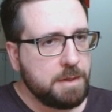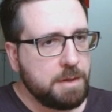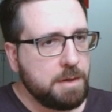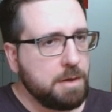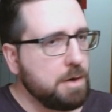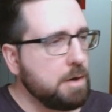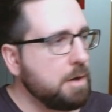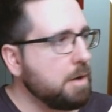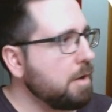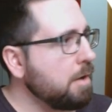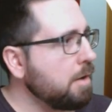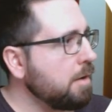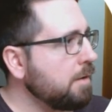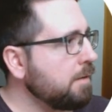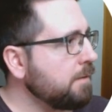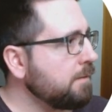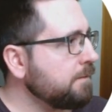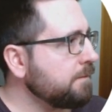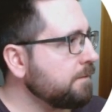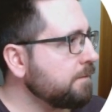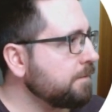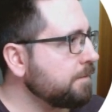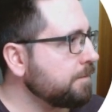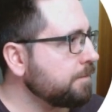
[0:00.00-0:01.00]

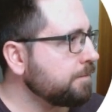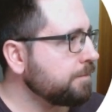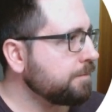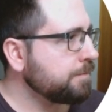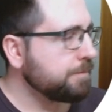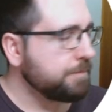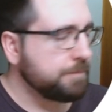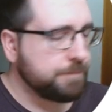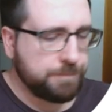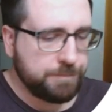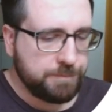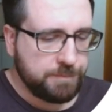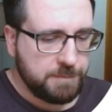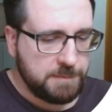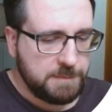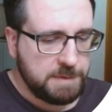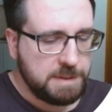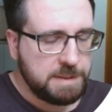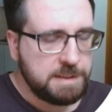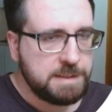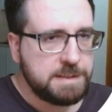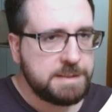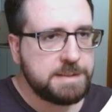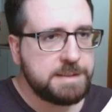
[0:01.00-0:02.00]
of
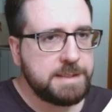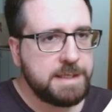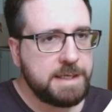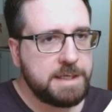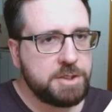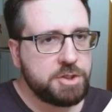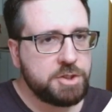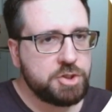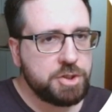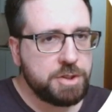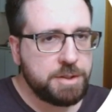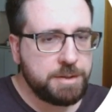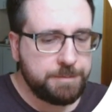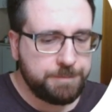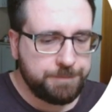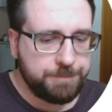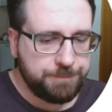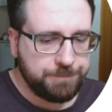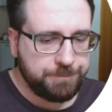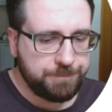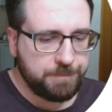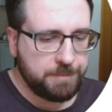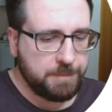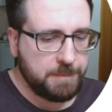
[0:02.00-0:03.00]
station
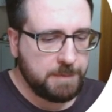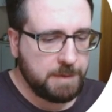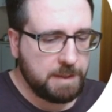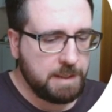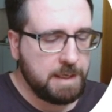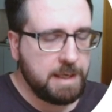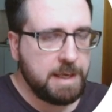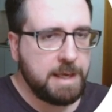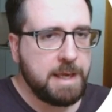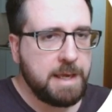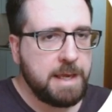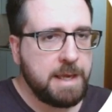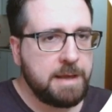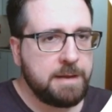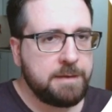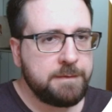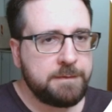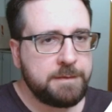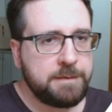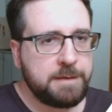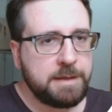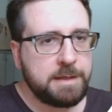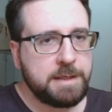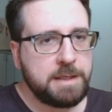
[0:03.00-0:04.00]

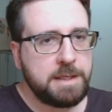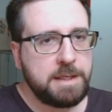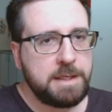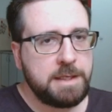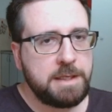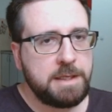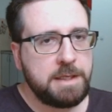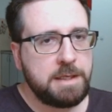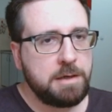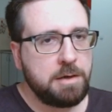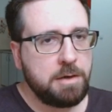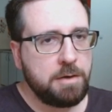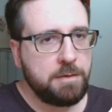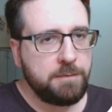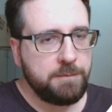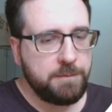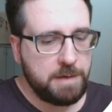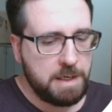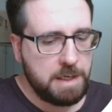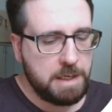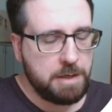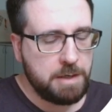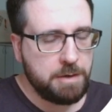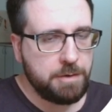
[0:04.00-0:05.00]
and a key
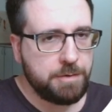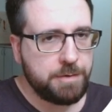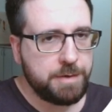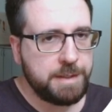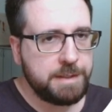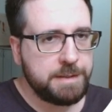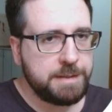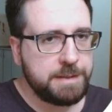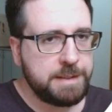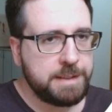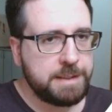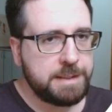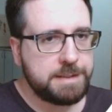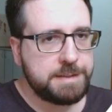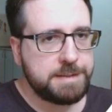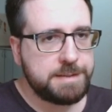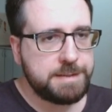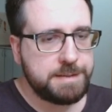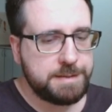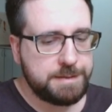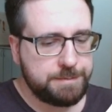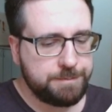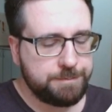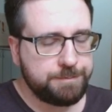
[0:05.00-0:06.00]
of our
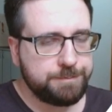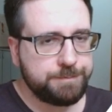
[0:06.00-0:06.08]
index.